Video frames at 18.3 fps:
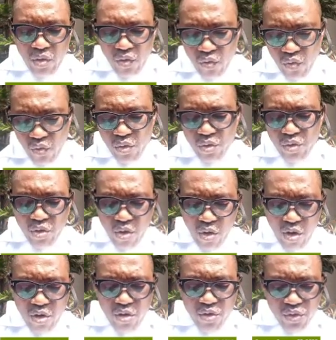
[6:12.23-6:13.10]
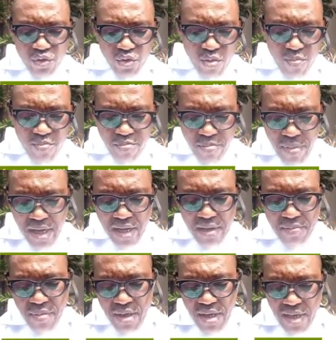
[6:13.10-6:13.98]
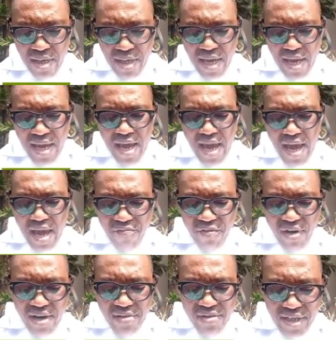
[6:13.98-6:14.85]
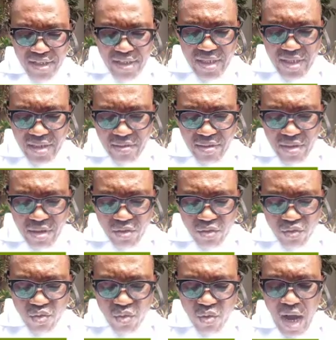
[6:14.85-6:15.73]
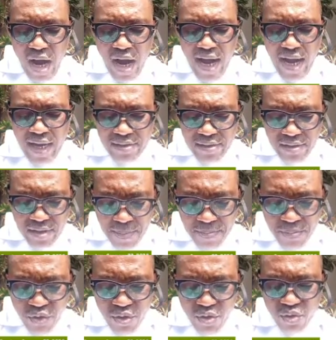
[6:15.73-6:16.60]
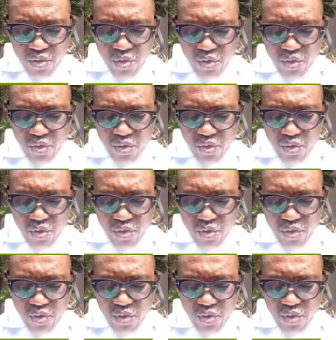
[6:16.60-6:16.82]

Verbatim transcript: would also make me ever ready to accept you to